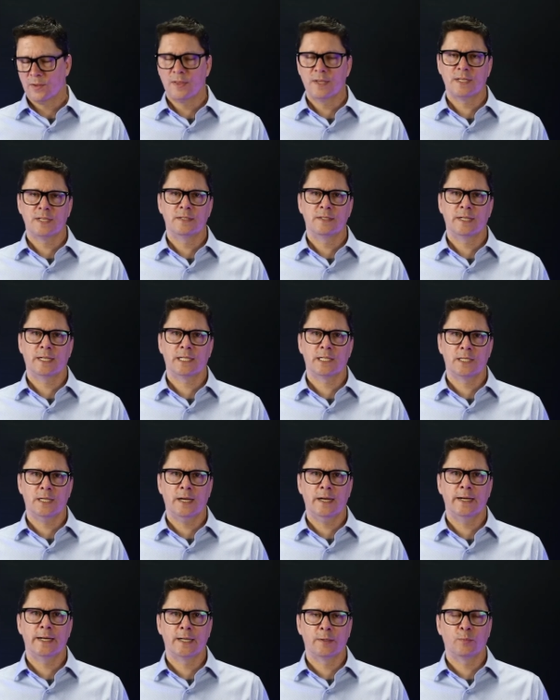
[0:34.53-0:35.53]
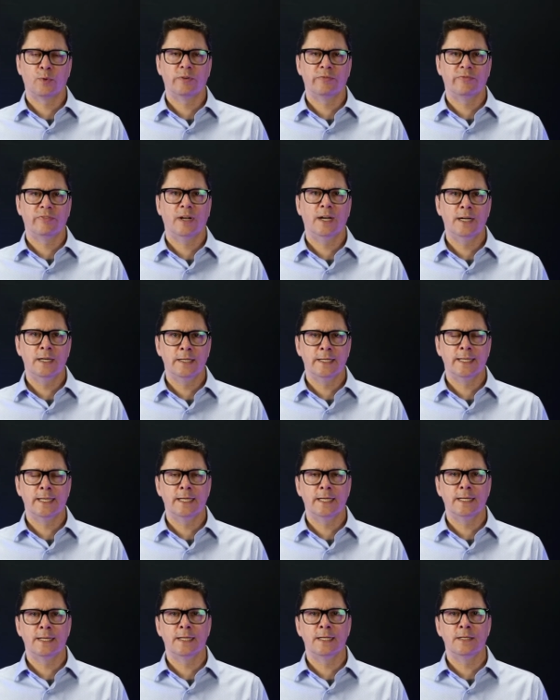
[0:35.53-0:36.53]
this is exciting. We're finally
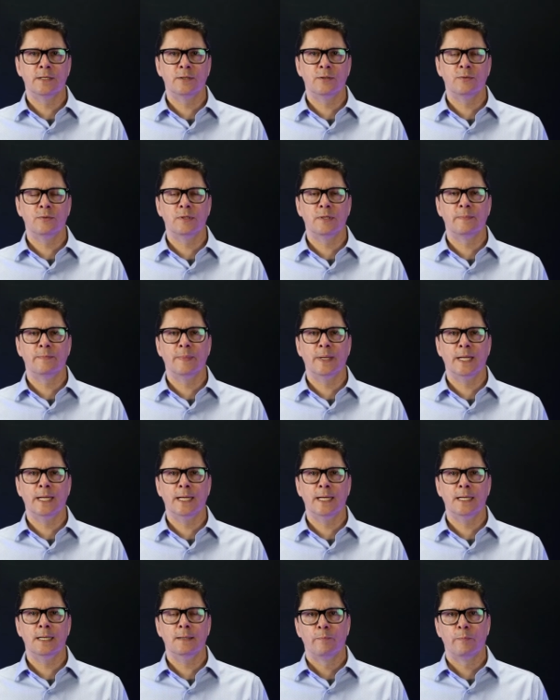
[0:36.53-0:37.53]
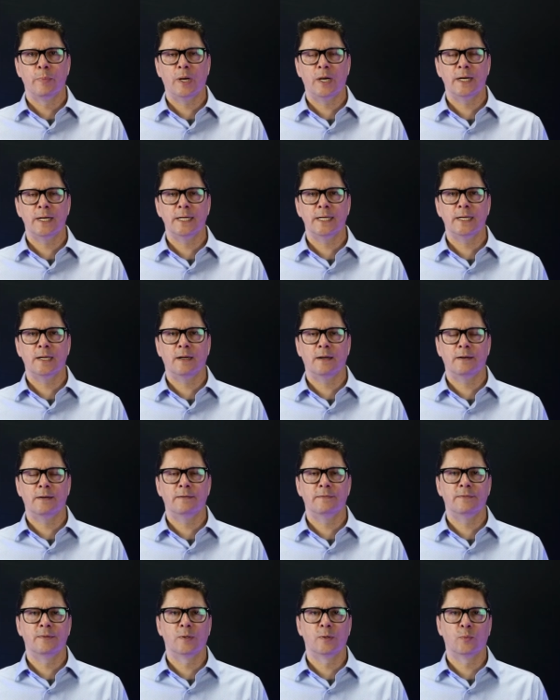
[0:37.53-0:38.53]
getting into the main body
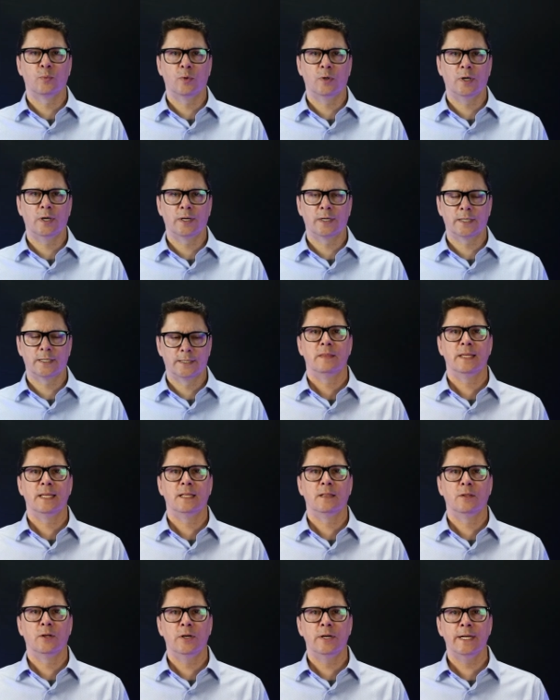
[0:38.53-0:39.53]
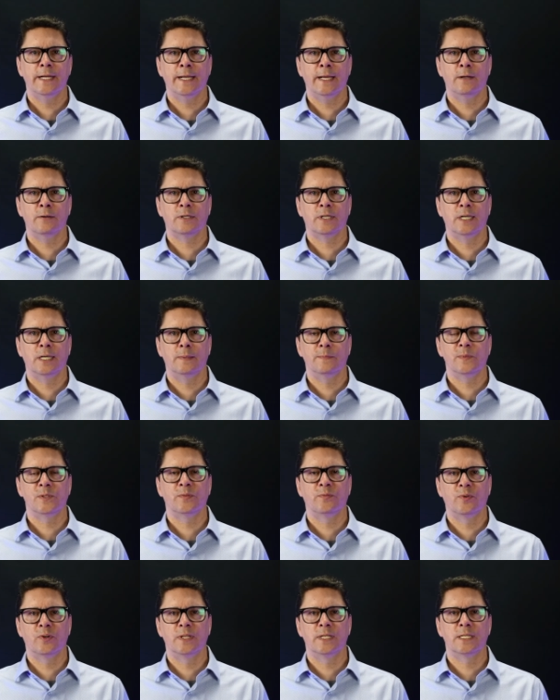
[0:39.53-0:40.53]
of the work. The learning outcomes
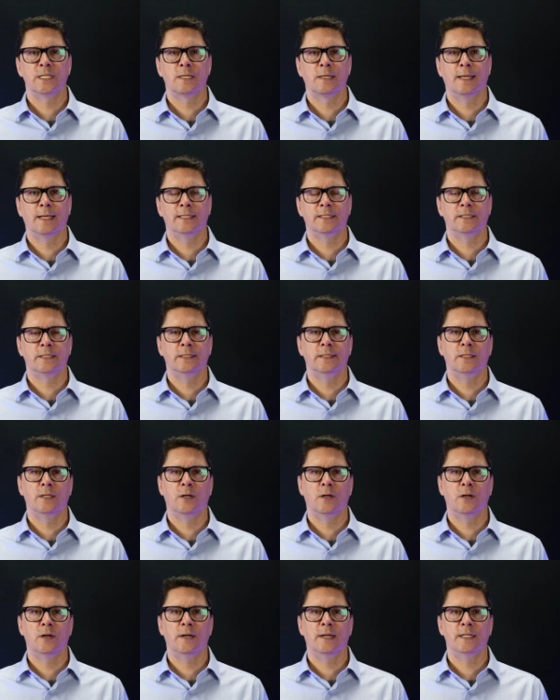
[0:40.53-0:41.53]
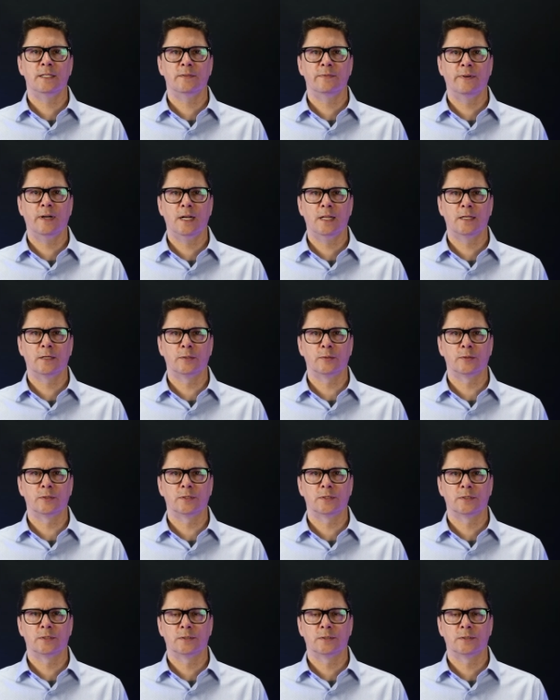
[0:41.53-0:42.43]
for this lesson are as follows.